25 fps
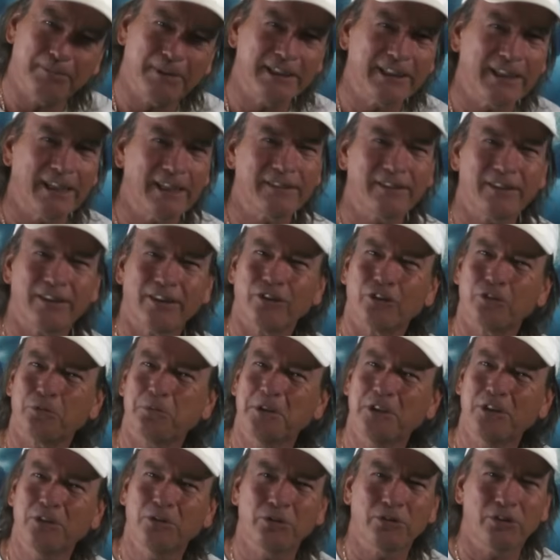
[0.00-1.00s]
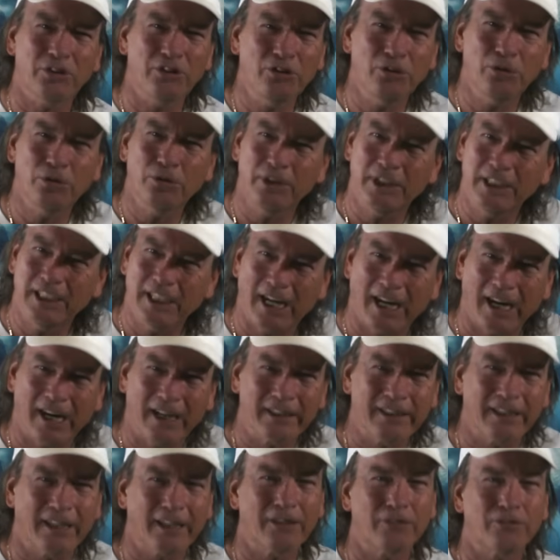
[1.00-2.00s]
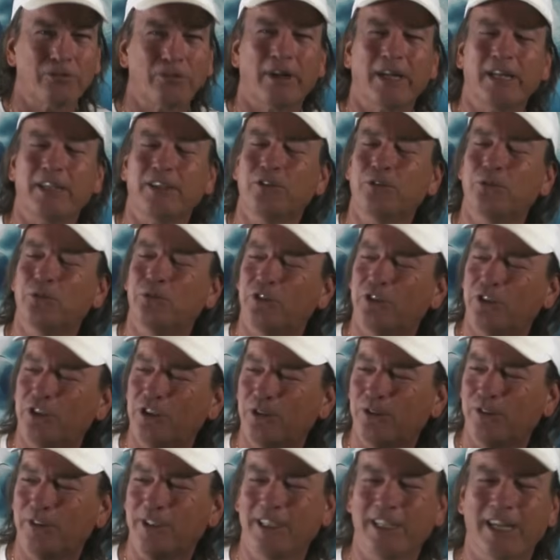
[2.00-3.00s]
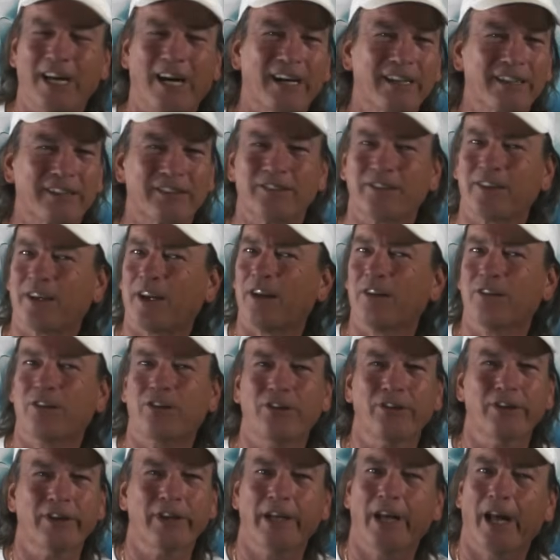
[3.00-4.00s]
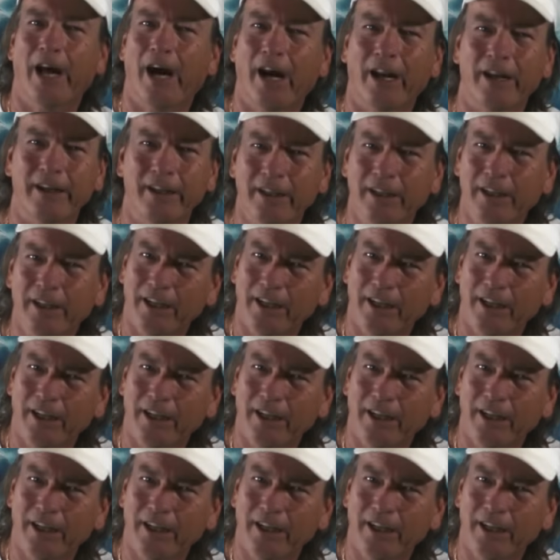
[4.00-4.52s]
My dad tells me use a uni knot, and I don't want to use the uni knot because I got to learn the knot.